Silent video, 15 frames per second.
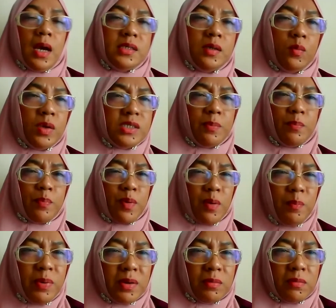I said, what's the
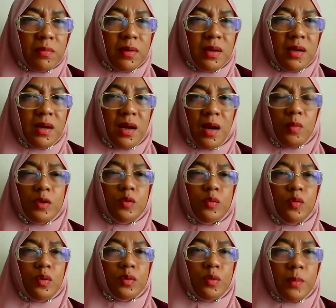problem? I want to
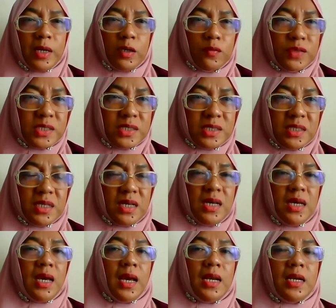go to my university.
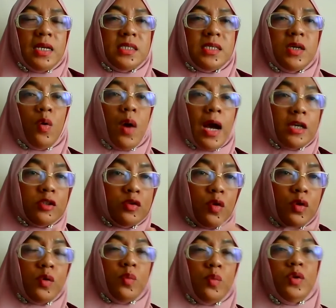And then they say, oh, I
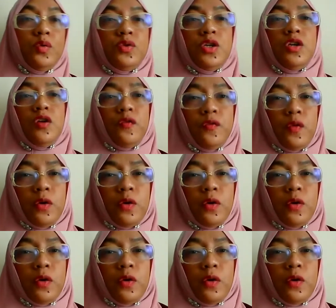saw you using your